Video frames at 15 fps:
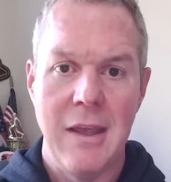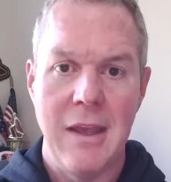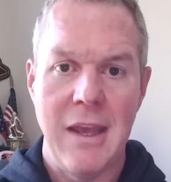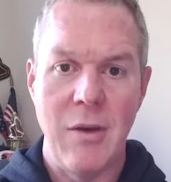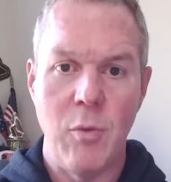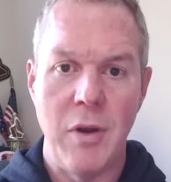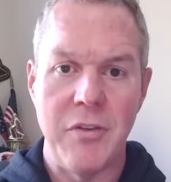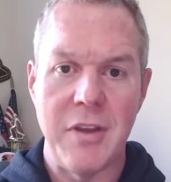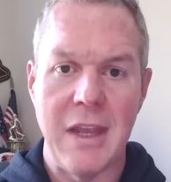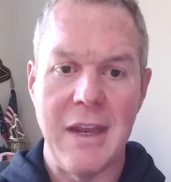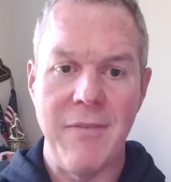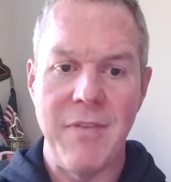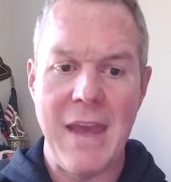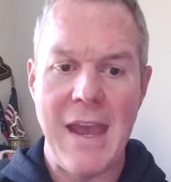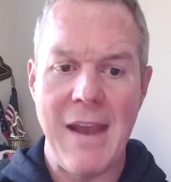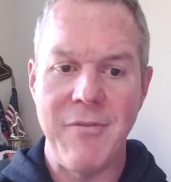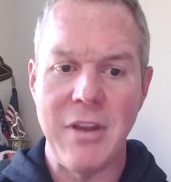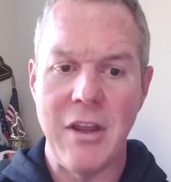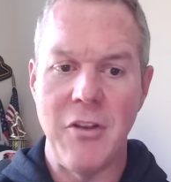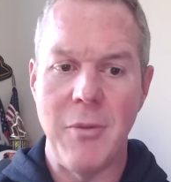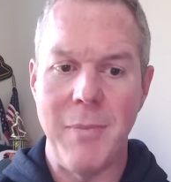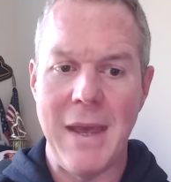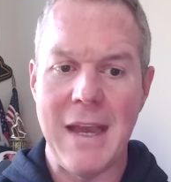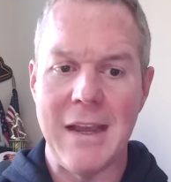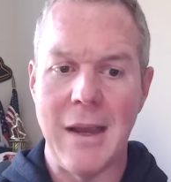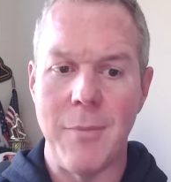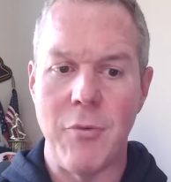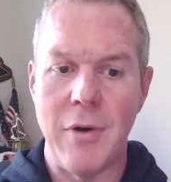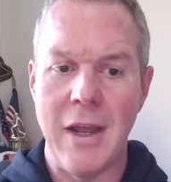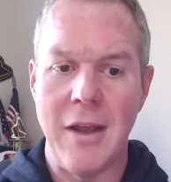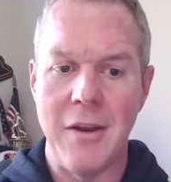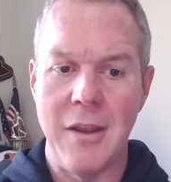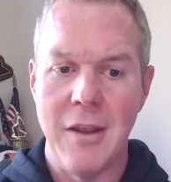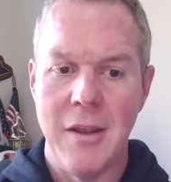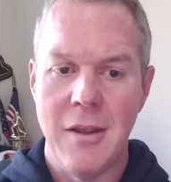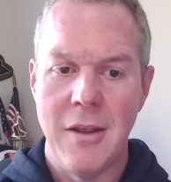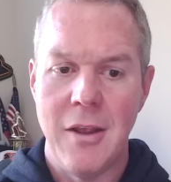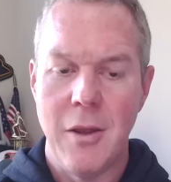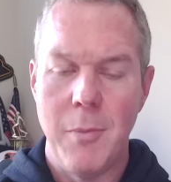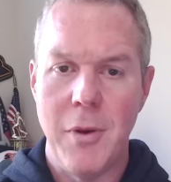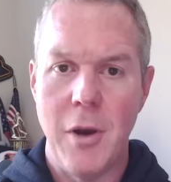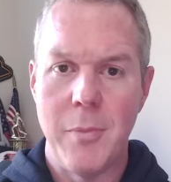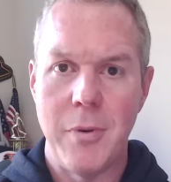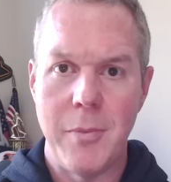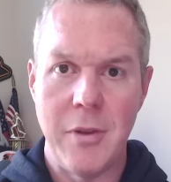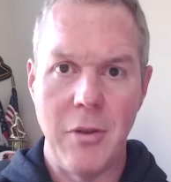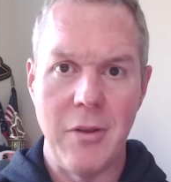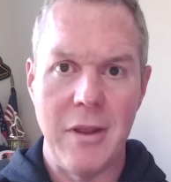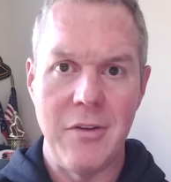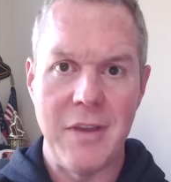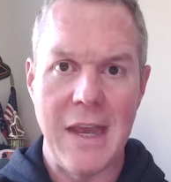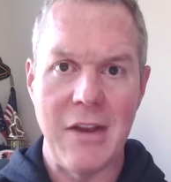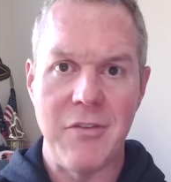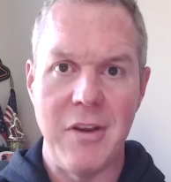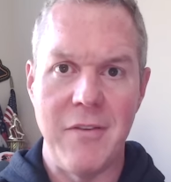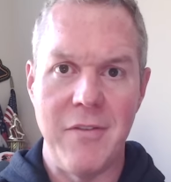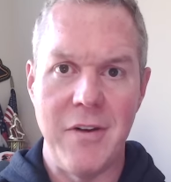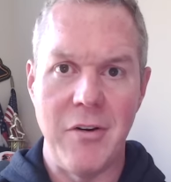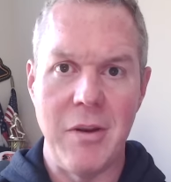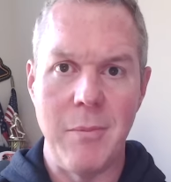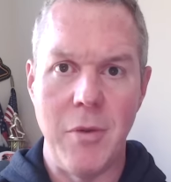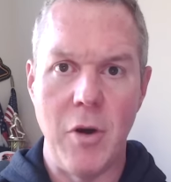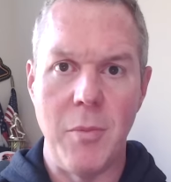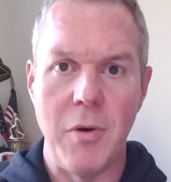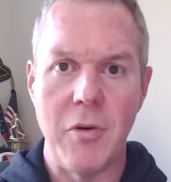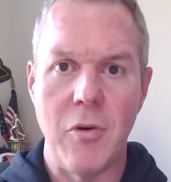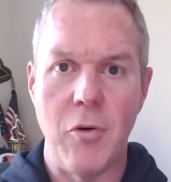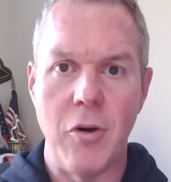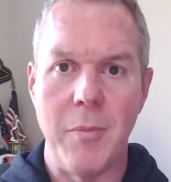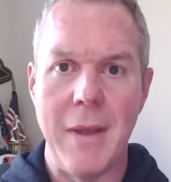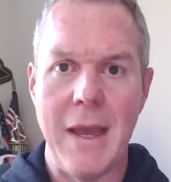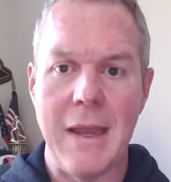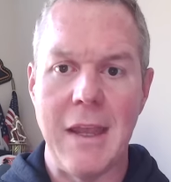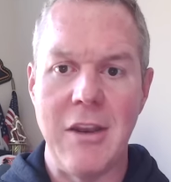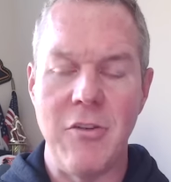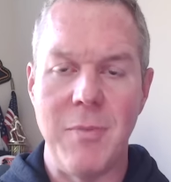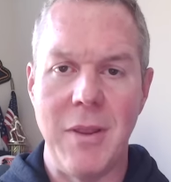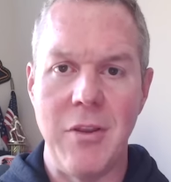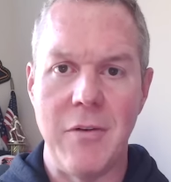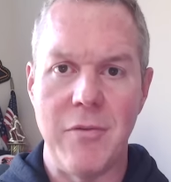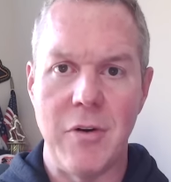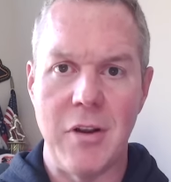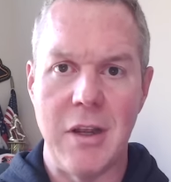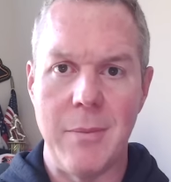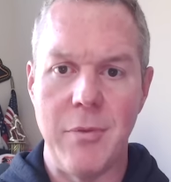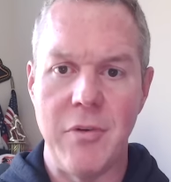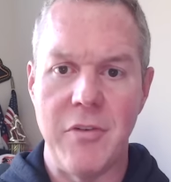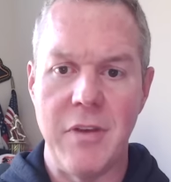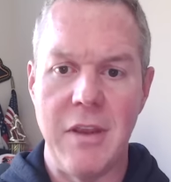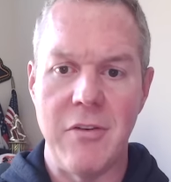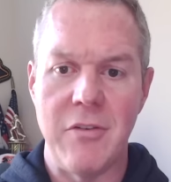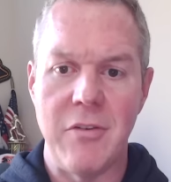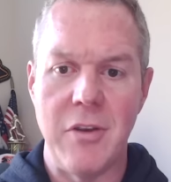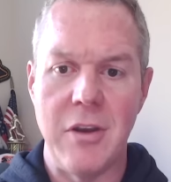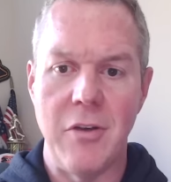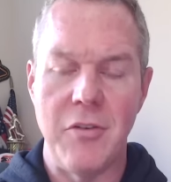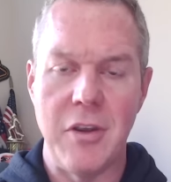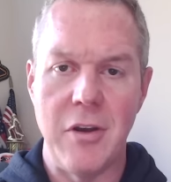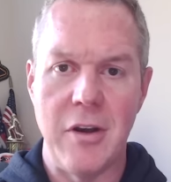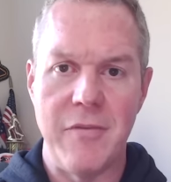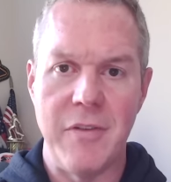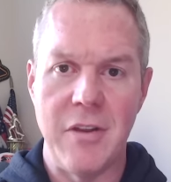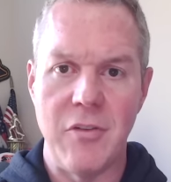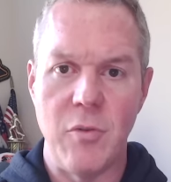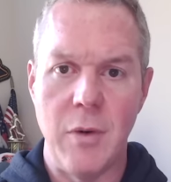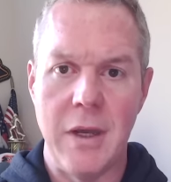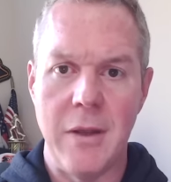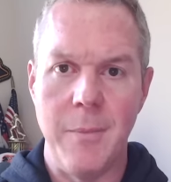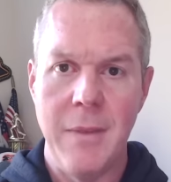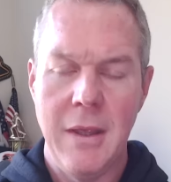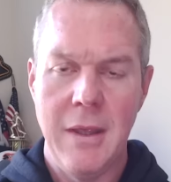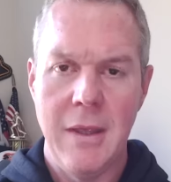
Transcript: And once again, if they have to go the backup route, Bo Pribula is actually a very mobile quarterback, and he's been there for a couple of seasons, so he knows the offense well.